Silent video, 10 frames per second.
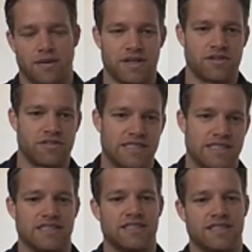L
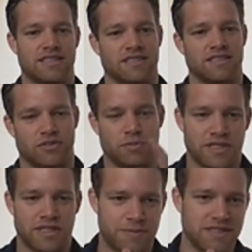already. It's super
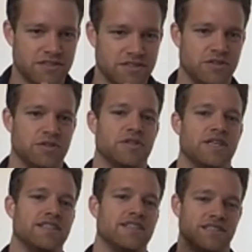expensive to do
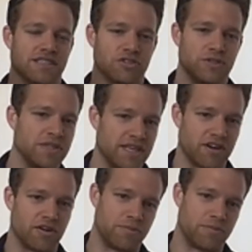it. It's extremely
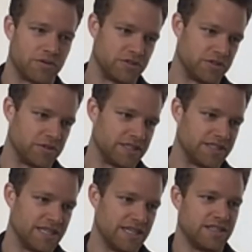error prone to do it.
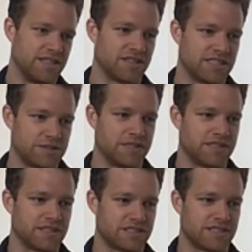So let's build
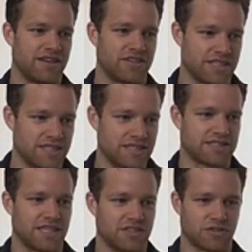a standardized,
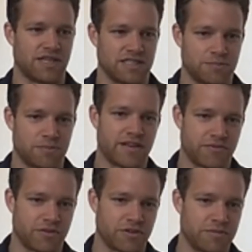centralized
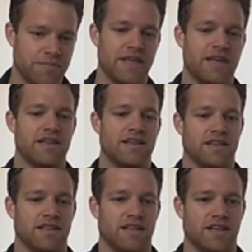platform
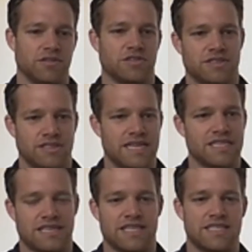that allows data
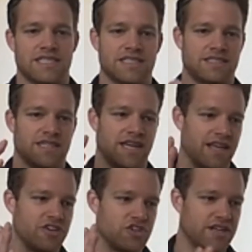scientists and
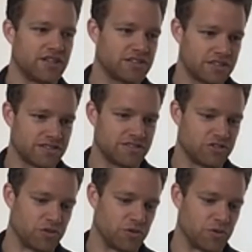engineers
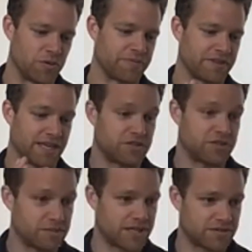to get to
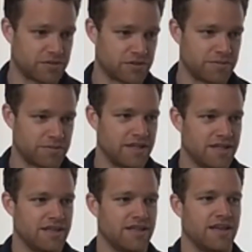the platform
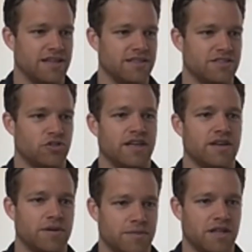and train an
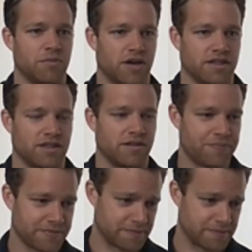M L model